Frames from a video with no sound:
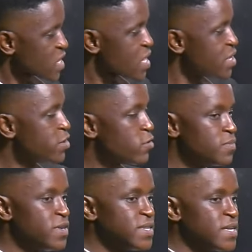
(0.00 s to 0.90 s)
He
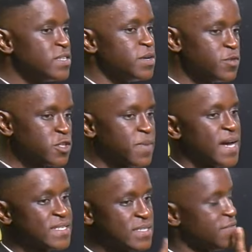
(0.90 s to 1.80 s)
completed the most
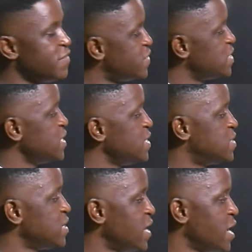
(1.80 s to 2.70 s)
passes,
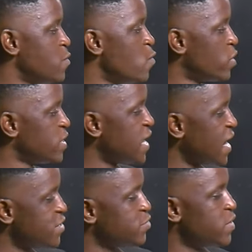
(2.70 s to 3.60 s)
58, and won
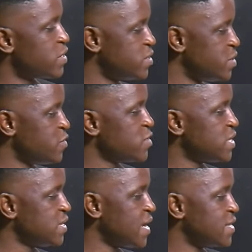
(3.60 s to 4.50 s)
9 duels, the most
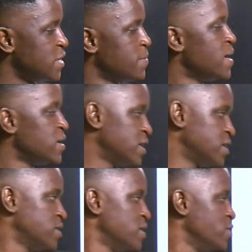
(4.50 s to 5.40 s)
in that game.
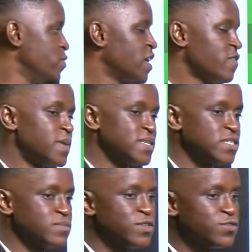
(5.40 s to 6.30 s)
Then we have
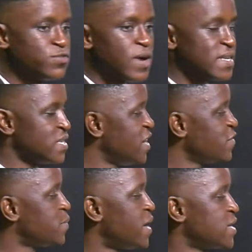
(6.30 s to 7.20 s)
Patrick Pozzo at
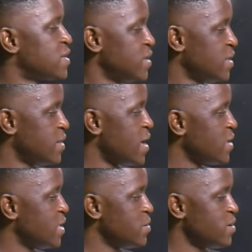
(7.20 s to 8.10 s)
left back in
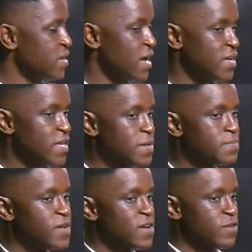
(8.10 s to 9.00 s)
that game, in their
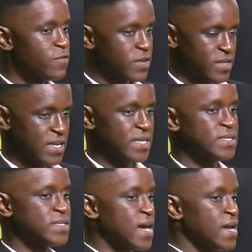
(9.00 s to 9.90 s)
game, that
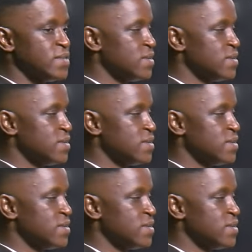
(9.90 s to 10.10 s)
his side.